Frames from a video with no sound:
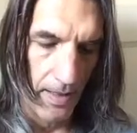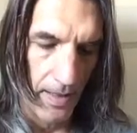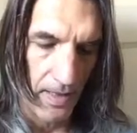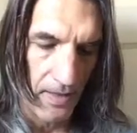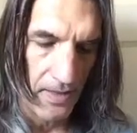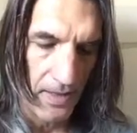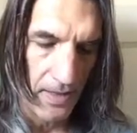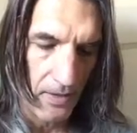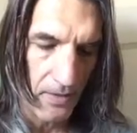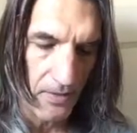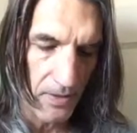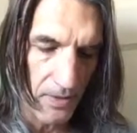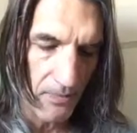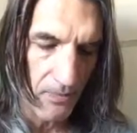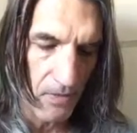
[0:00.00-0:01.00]
And
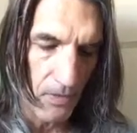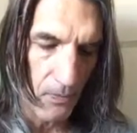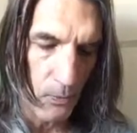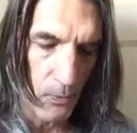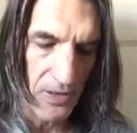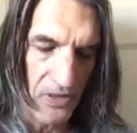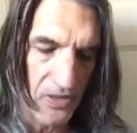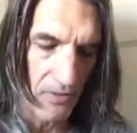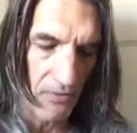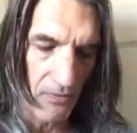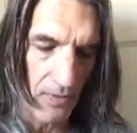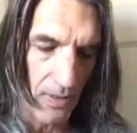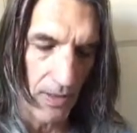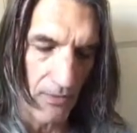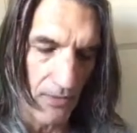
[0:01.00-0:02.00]
killed the prince
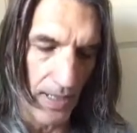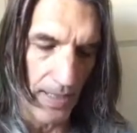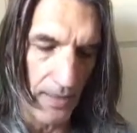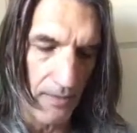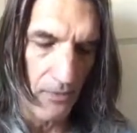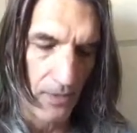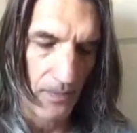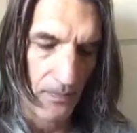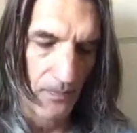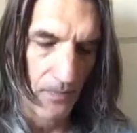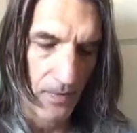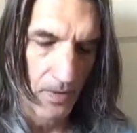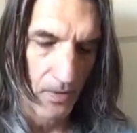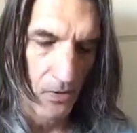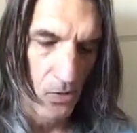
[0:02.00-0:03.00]
of, of life,
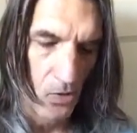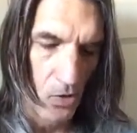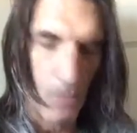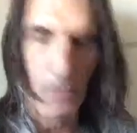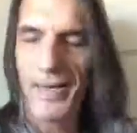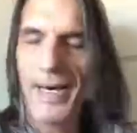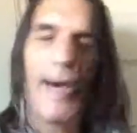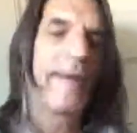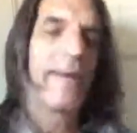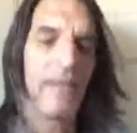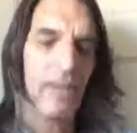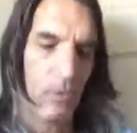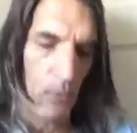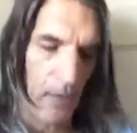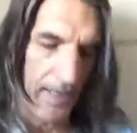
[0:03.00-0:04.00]
whom God
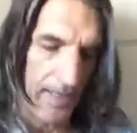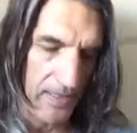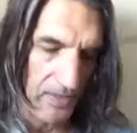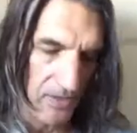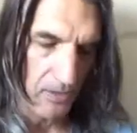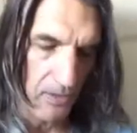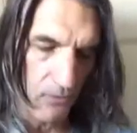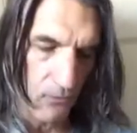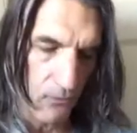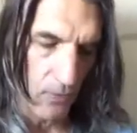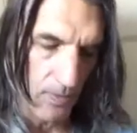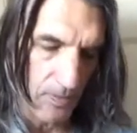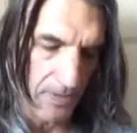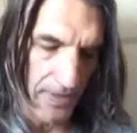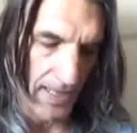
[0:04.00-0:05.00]
hath raised
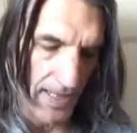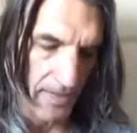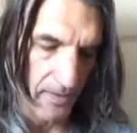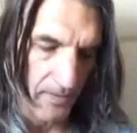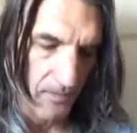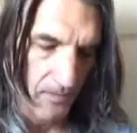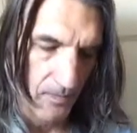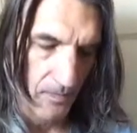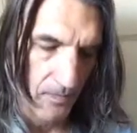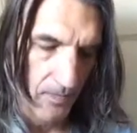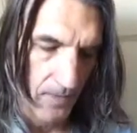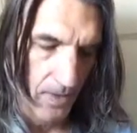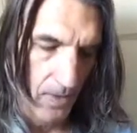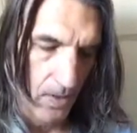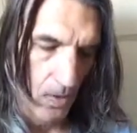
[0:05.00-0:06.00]
from the dead,
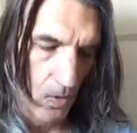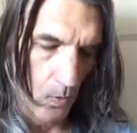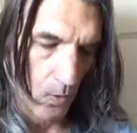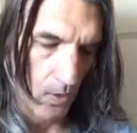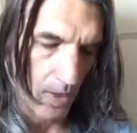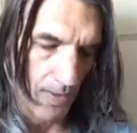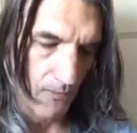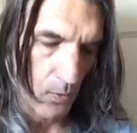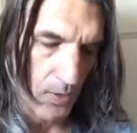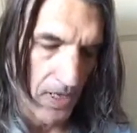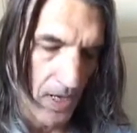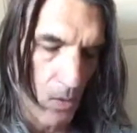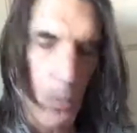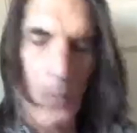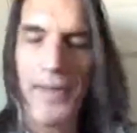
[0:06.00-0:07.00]
whereof we
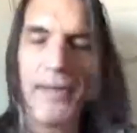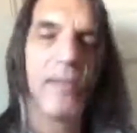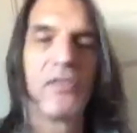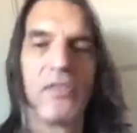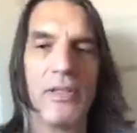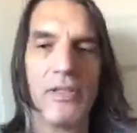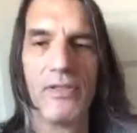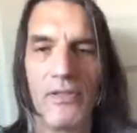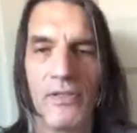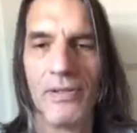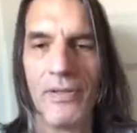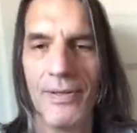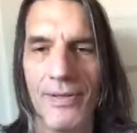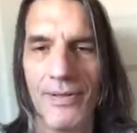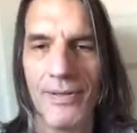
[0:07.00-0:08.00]
are
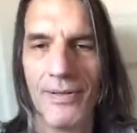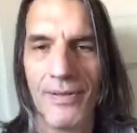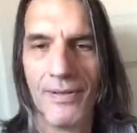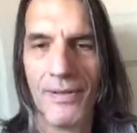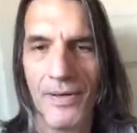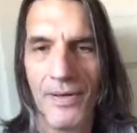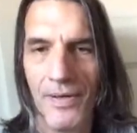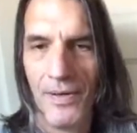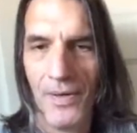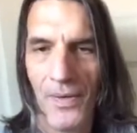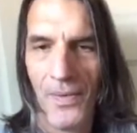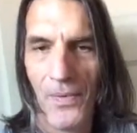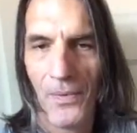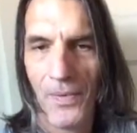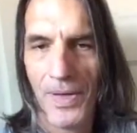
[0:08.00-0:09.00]
witnesses.
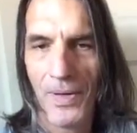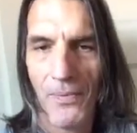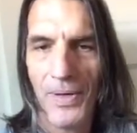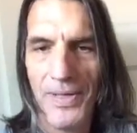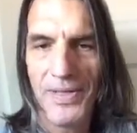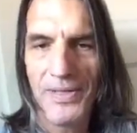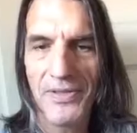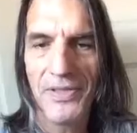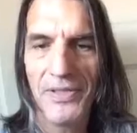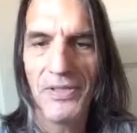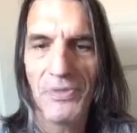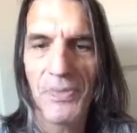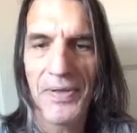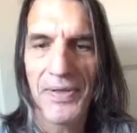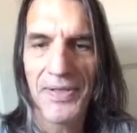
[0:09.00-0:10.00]
We are
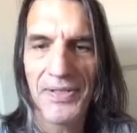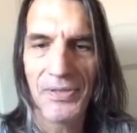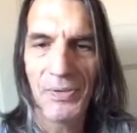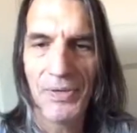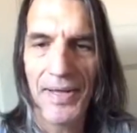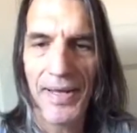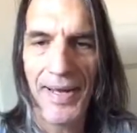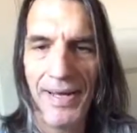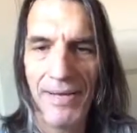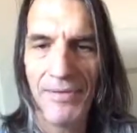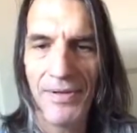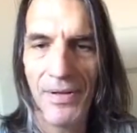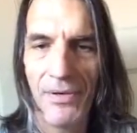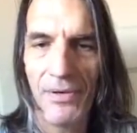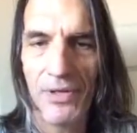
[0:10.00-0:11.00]
witnesses because we
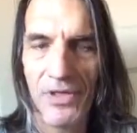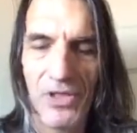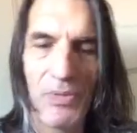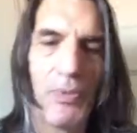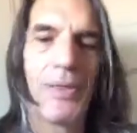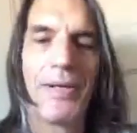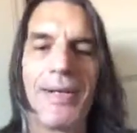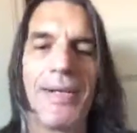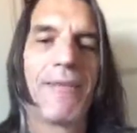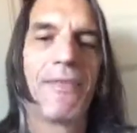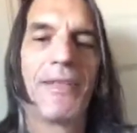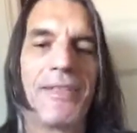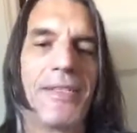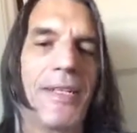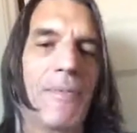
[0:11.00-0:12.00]
have the Holy Spirit
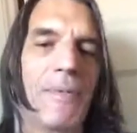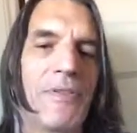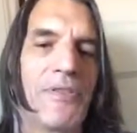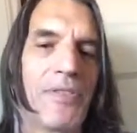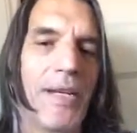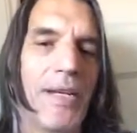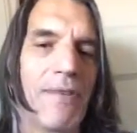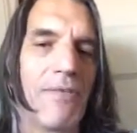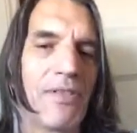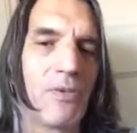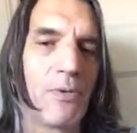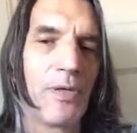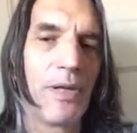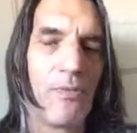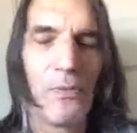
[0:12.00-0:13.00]
living deep inside of
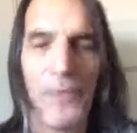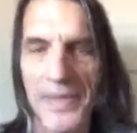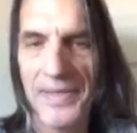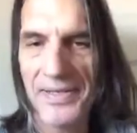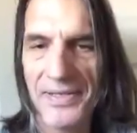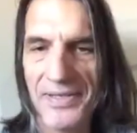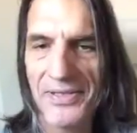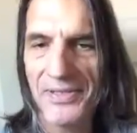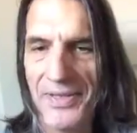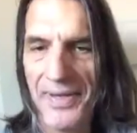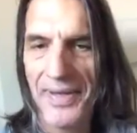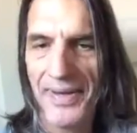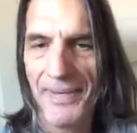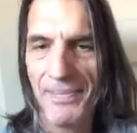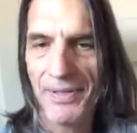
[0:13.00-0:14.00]
us. We are witnesses
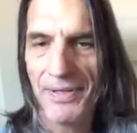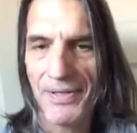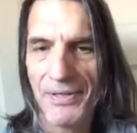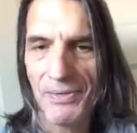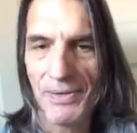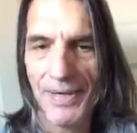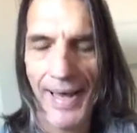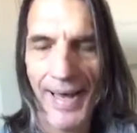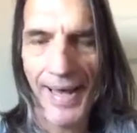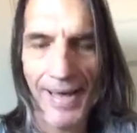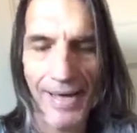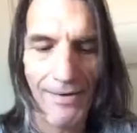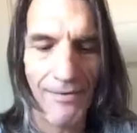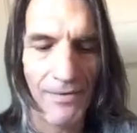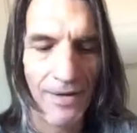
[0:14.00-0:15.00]
because we
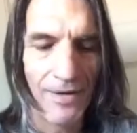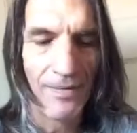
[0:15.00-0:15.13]
have